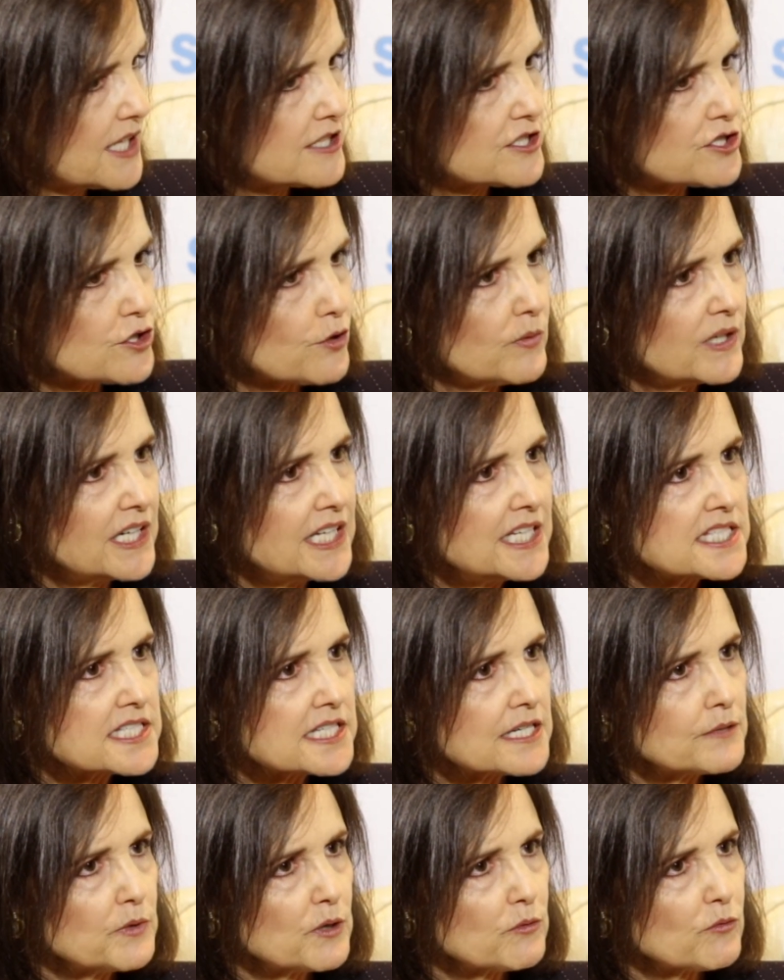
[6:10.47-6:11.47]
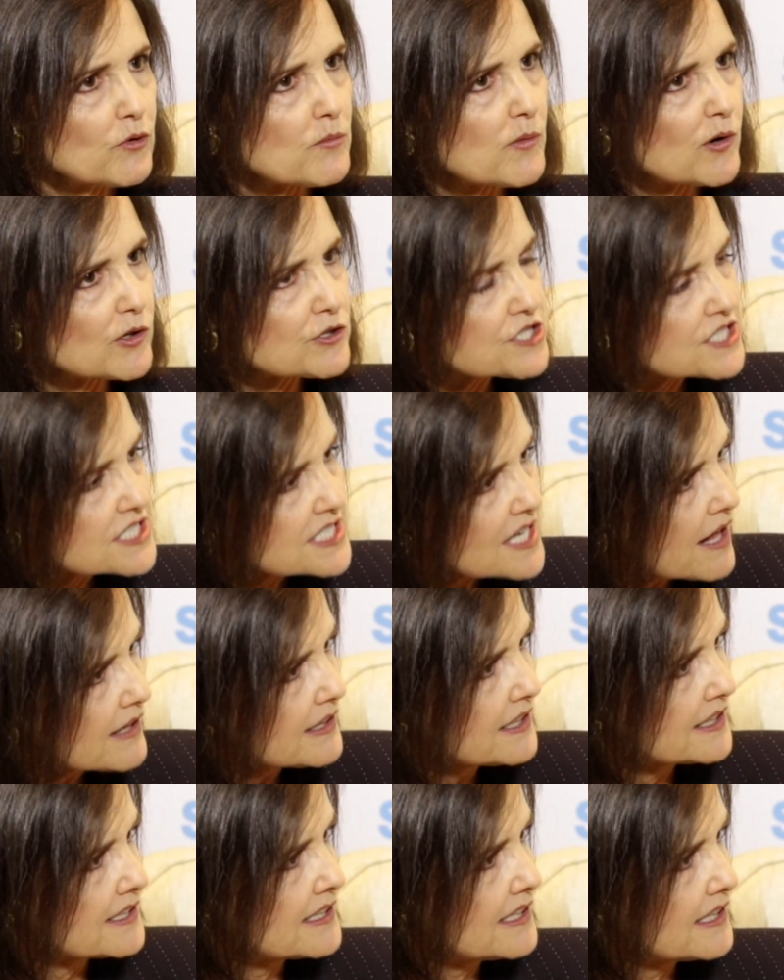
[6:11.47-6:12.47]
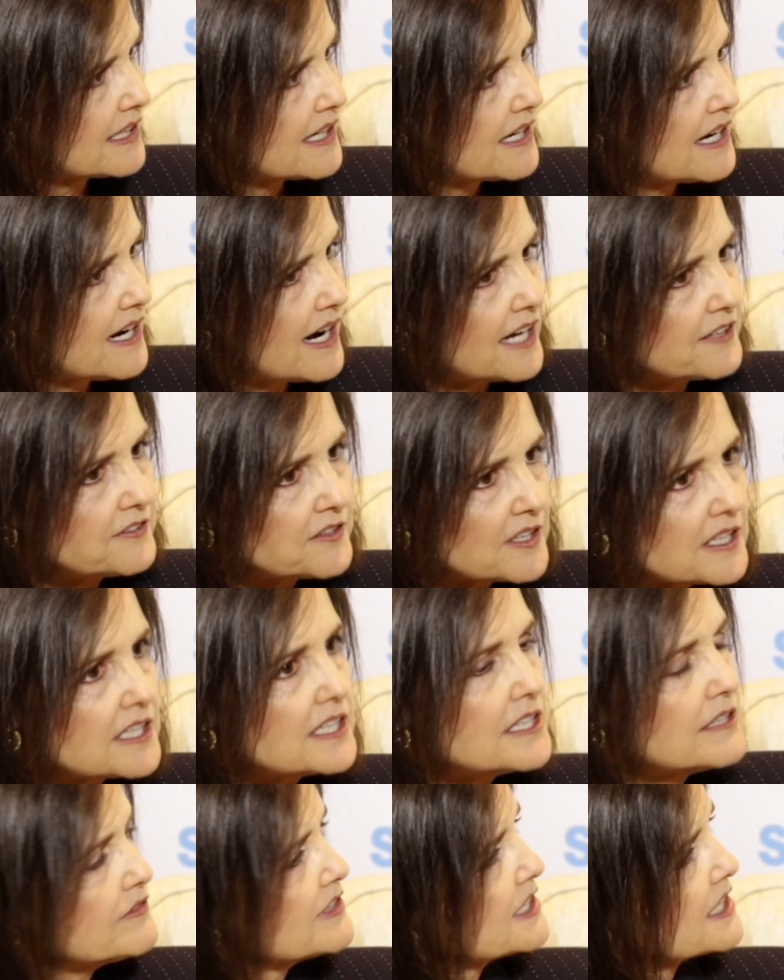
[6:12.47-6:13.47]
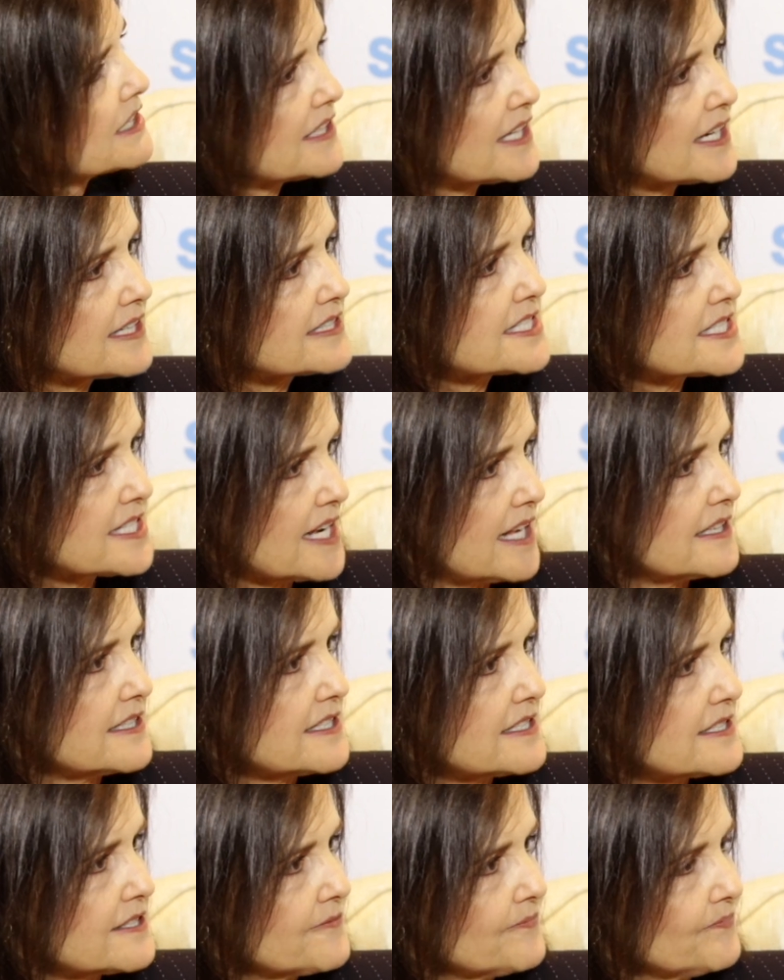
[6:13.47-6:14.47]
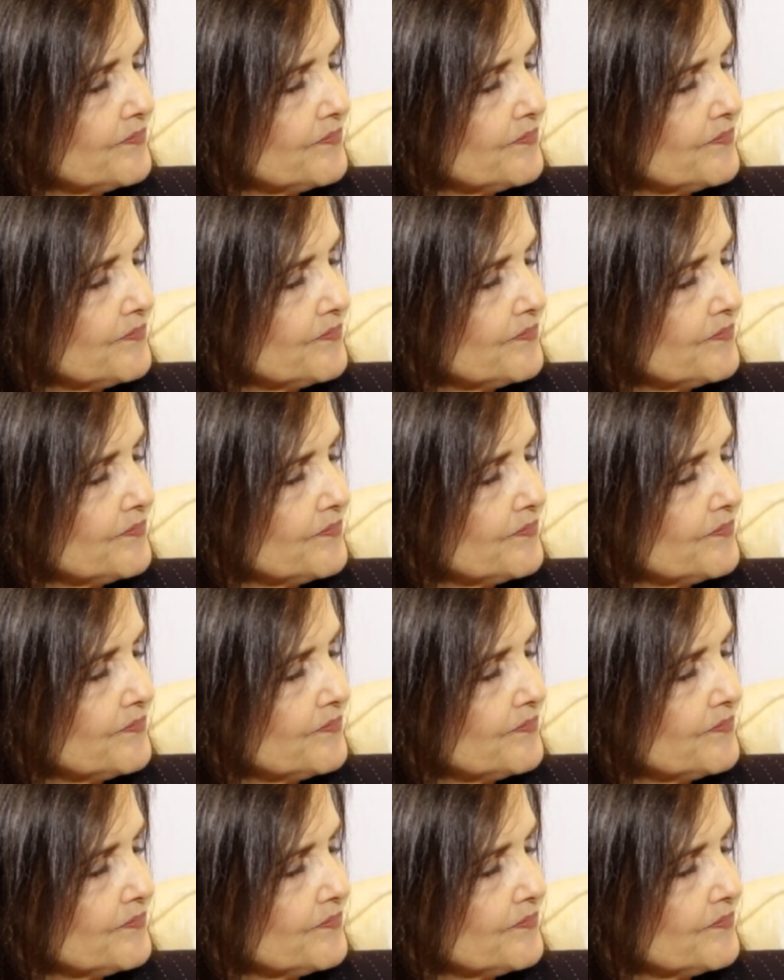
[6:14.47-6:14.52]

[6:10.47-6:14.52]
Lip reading: And so when he said we were more solid, I think even in that sense,